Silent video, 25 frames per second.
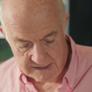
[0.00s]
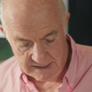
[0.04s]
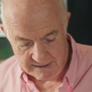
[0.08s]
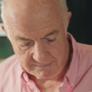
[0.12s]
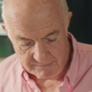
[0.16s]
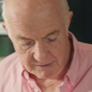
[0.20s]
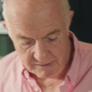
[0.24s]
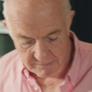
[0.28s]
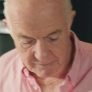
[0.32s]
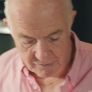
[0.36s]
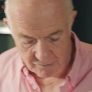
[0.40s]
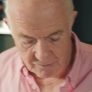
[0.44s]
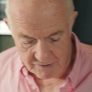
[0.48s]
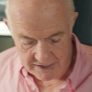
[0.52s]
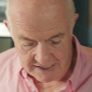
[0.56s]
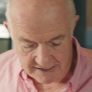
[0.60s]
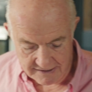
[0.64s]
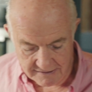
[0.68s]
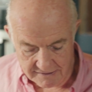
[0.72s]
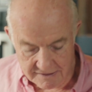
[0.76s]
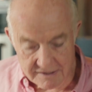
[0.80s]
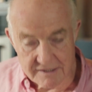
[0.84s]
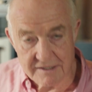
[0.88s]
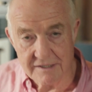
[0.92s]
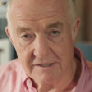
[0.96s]
take my
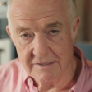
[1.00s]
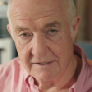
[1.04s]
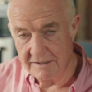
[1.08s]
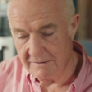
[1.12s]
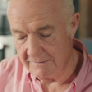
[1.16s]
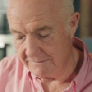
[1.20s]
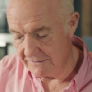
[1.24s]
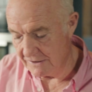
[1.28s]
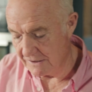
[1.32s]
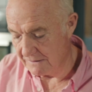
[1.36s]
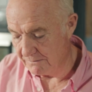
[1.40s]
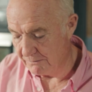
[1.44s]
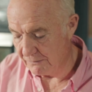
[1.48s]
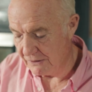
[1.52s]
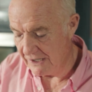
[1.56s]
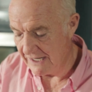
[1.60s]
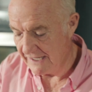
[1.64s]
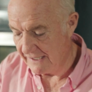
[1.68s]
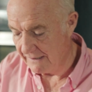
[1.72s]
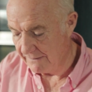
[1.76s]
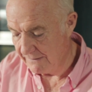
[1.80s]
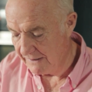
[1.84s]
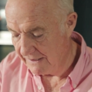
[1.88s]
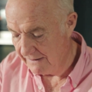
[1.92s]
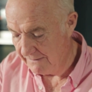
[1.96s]
meringues, just
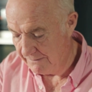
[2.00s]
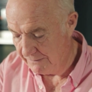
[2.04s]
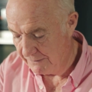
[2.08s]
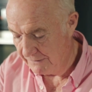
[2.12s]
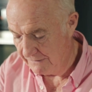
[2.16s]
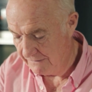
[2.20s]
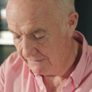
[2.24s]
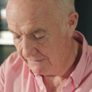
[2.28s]
break them up